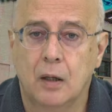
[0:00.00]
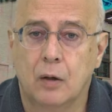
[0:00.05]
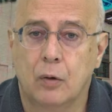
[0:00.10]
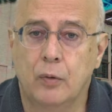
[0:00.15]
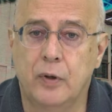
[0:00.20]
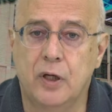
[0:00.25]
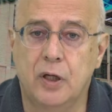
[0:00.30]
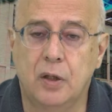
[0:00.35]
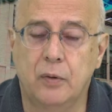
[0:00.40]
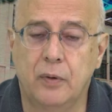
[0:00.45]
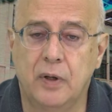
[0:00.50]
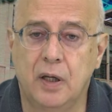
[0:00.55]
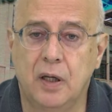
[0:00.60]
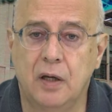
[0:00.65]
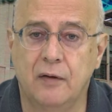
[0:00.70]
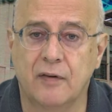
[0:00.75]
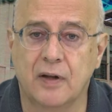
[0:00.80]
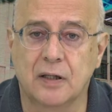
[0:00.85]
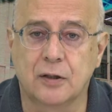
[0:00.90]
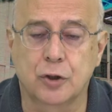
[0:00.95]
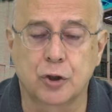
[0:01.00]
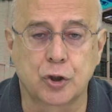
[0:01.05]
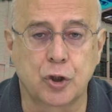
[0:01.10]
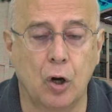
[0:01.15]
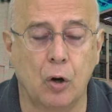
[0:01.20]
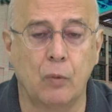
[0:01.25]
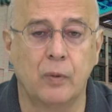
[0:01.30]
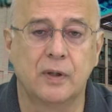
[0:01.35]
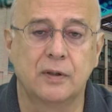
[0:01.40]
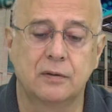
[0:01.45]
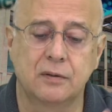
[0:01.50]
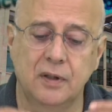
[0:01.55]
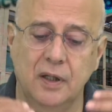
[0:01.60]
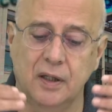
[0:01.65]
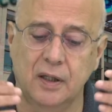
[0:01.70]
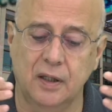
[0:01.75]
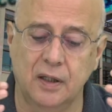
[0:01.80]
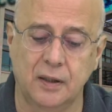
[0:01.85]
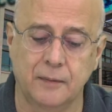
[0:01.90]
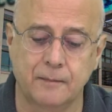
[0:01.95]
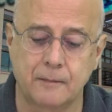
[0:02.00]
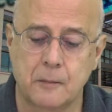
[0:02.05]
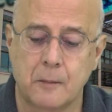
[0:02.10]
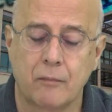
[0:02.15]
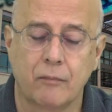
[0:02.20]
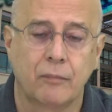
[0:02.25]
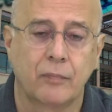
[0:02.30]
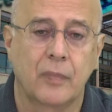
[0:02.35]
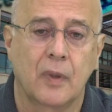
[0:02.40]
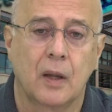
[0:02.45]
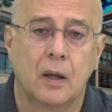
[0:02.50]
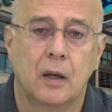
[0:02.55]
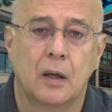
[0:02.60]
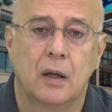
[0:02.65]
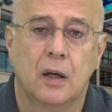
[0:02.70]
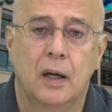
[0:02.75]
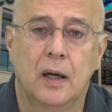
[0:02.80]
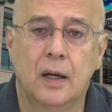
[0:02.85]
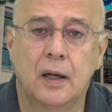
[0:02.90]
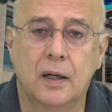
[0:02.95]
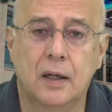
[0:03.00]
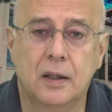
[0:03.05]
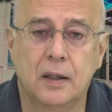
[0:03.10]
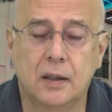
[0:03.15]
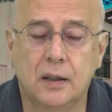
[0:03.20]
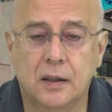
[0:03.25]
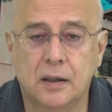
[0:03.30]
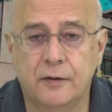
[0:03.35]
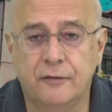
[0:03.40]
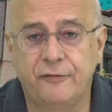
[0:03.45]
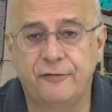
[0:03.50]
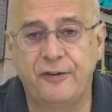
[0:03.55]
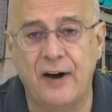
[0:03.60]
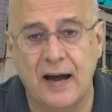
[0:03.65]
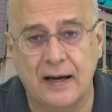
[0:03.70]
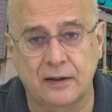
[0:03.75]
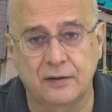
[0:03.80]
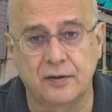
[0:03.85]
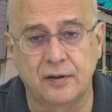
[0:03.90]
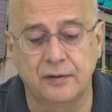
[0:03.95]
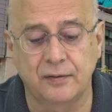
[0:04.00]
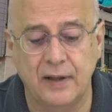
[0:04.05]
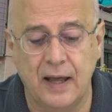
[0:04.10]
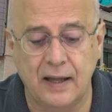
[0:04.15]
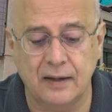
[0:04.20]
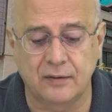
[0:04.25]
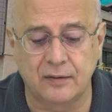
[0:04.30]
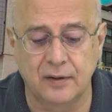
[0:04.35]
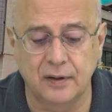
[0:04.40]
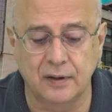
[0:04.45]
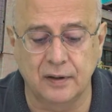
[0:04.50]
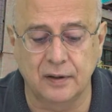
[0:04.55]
We even show the fact that